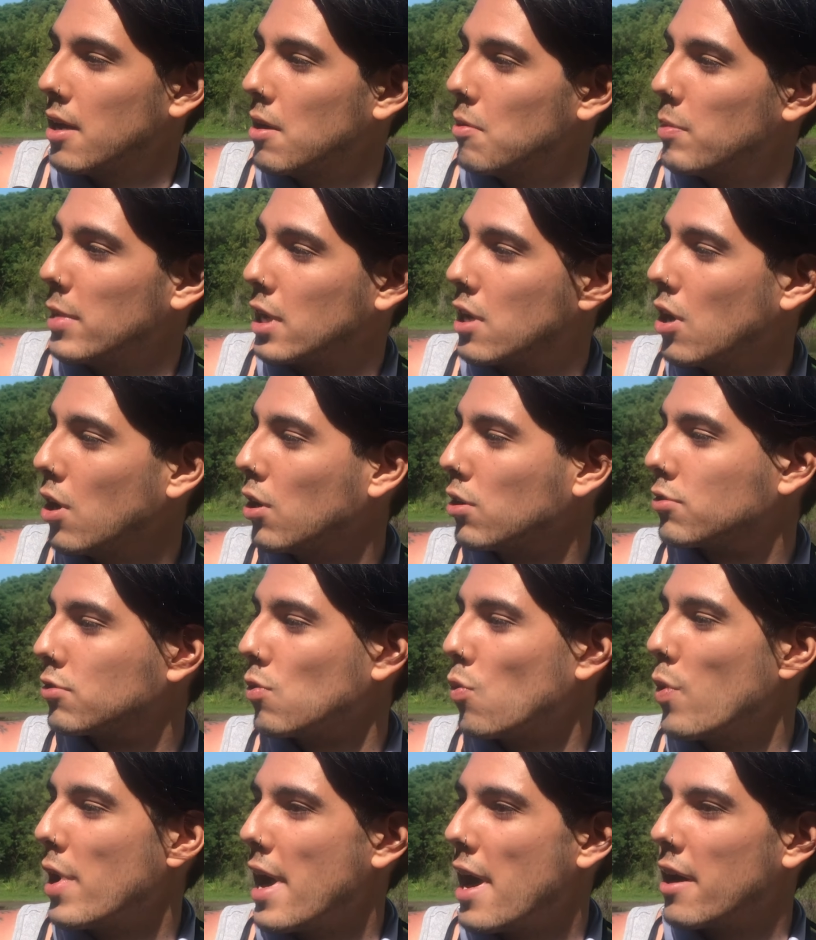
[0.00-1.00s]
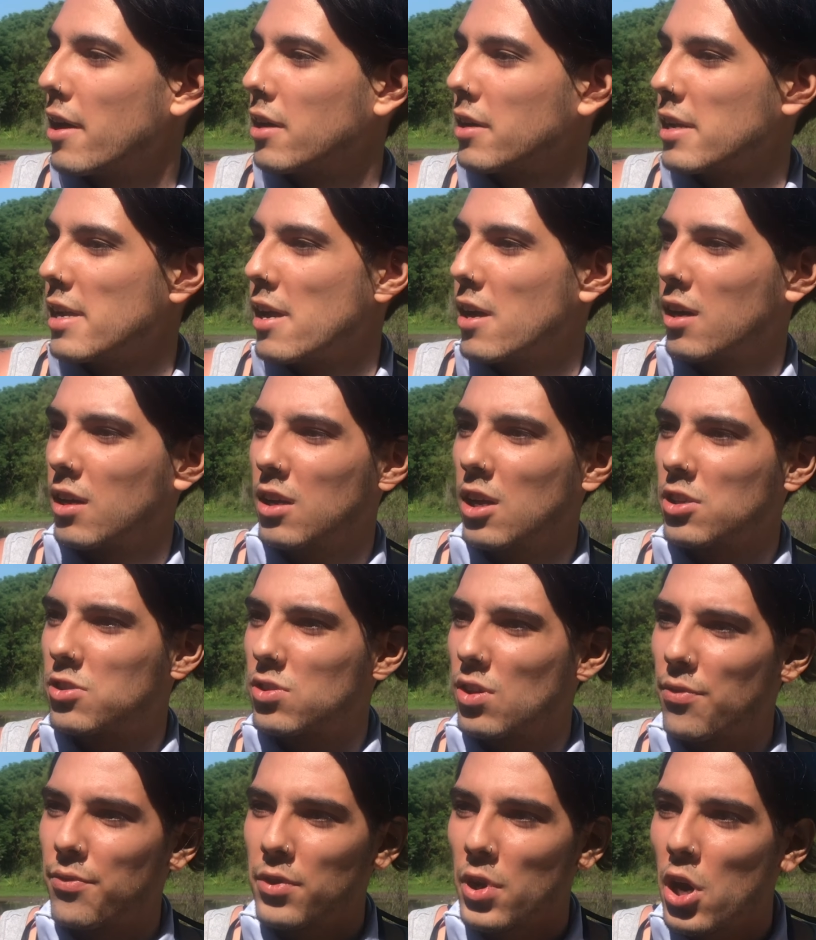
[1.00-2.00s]
because we are near lots
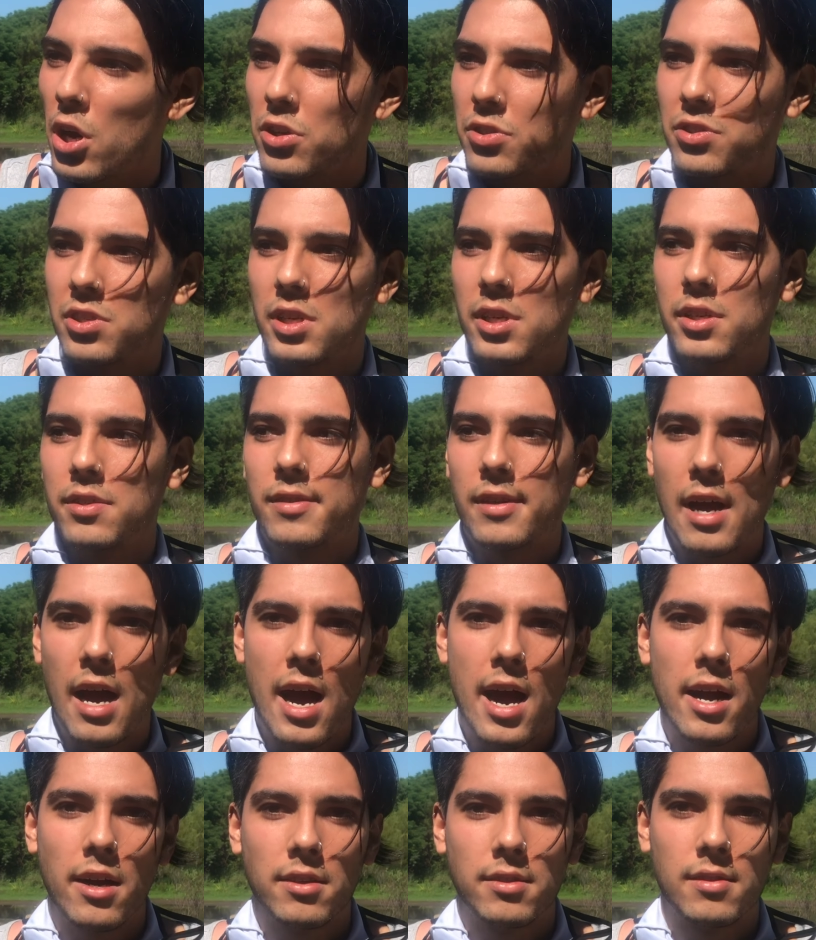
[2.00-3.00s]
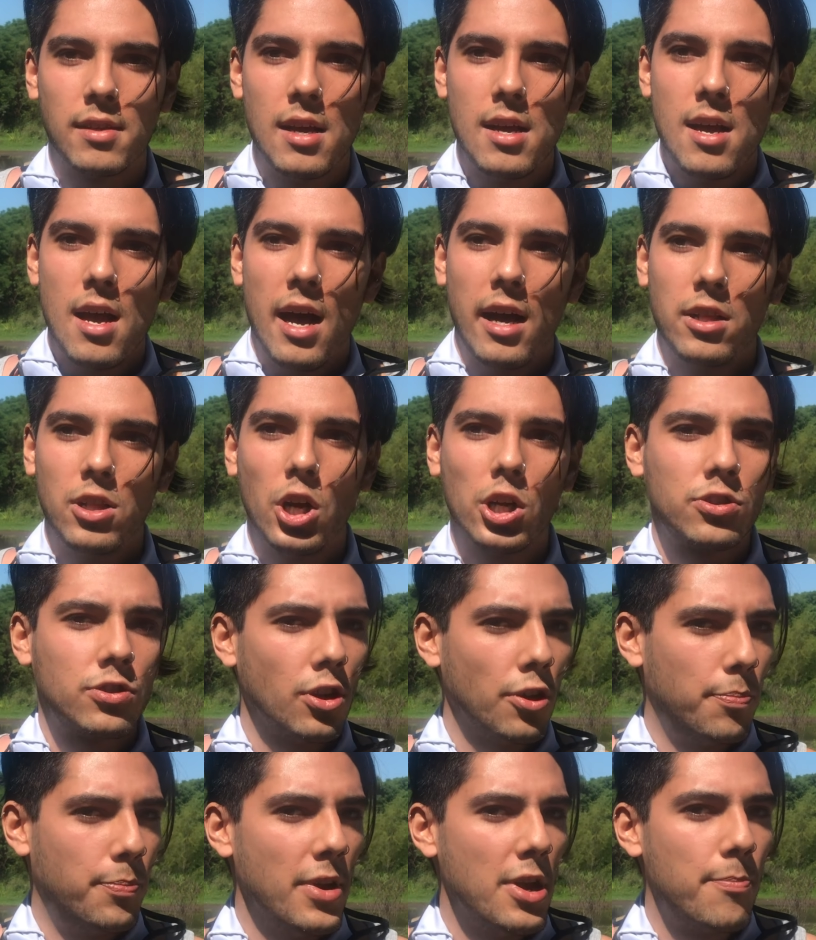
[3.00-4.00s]
of noises, cars and lots
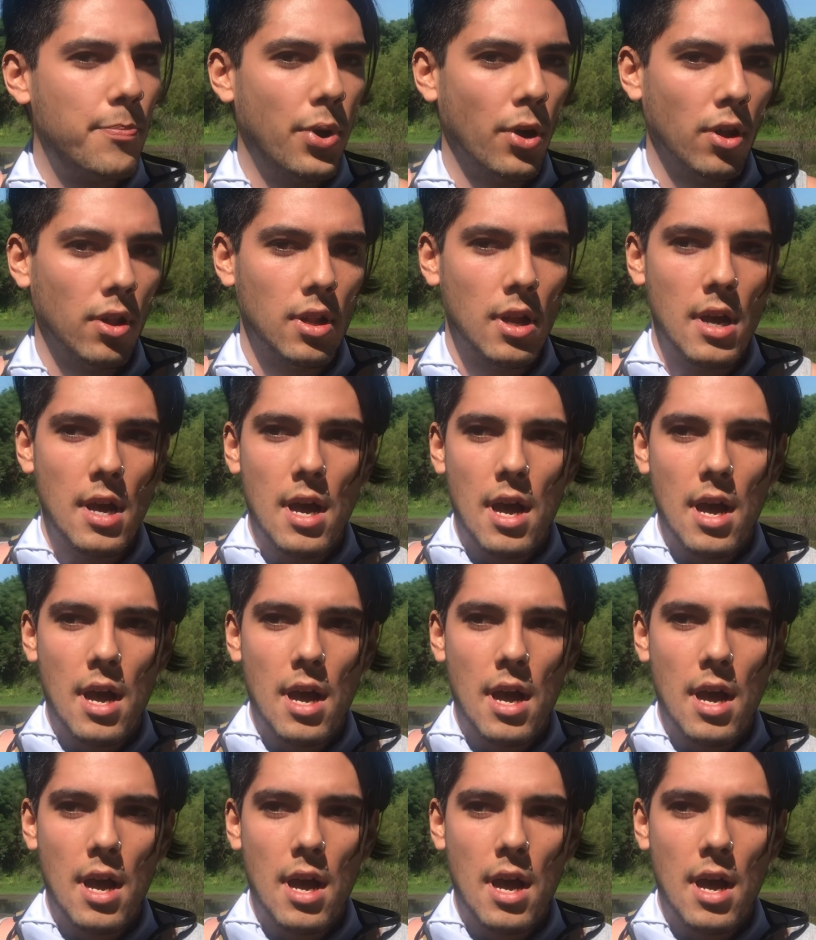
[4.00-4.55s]
of people,